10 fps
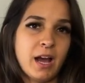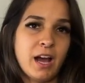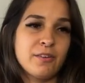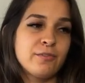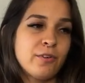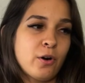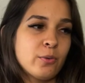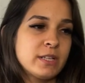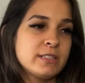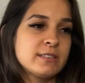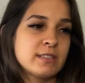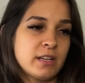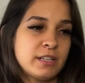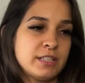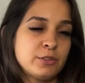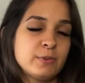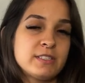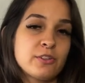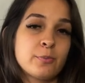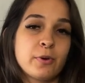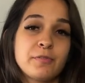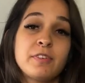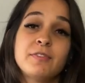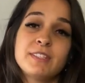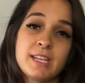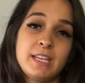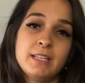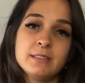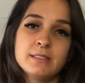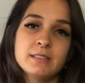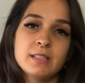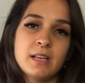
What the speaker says: I've always learned with 0.15s.